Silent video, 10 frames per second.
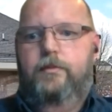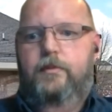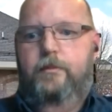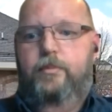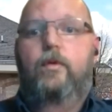
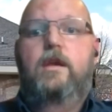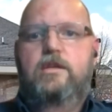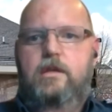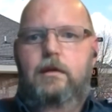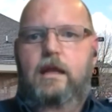
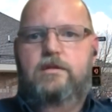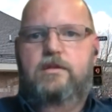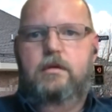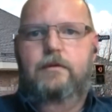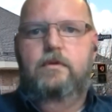employees to utilize
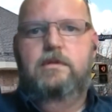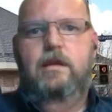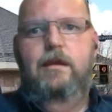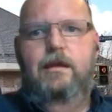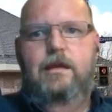the service
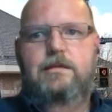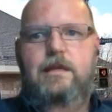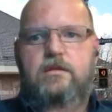is they